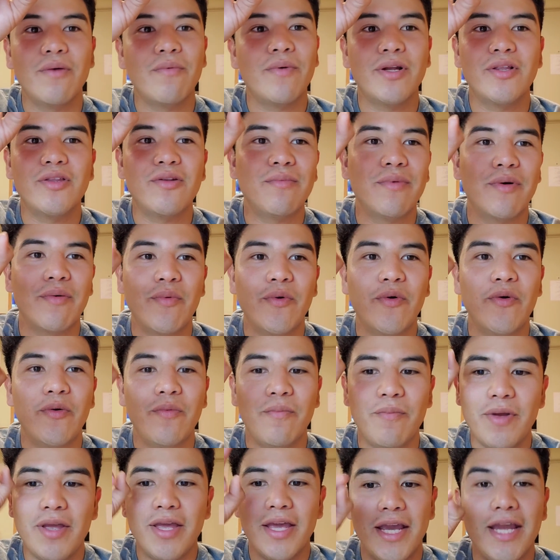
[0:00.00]
way to my
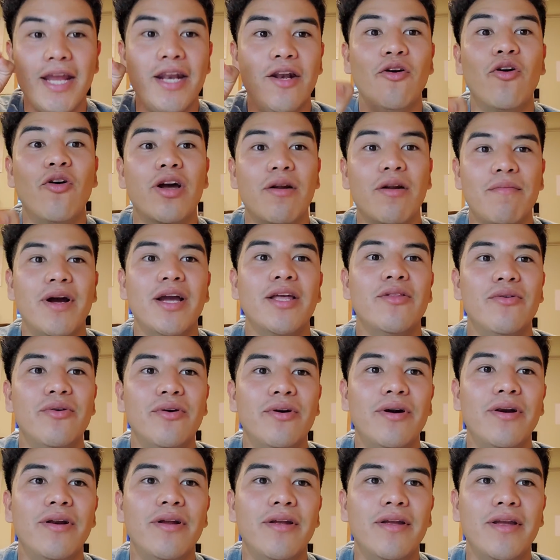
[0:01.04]
room and knocked on my
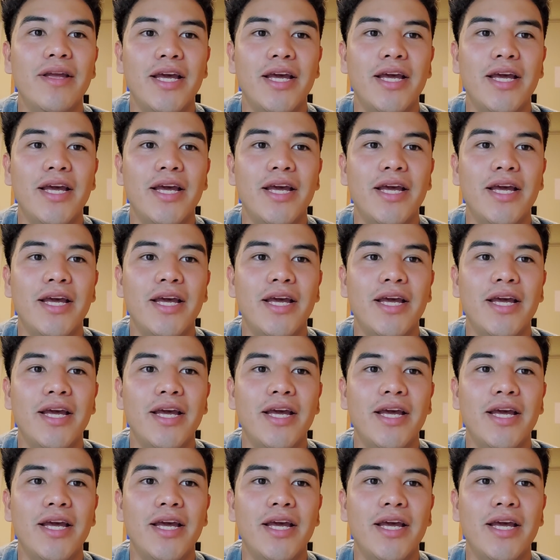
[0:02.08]
door.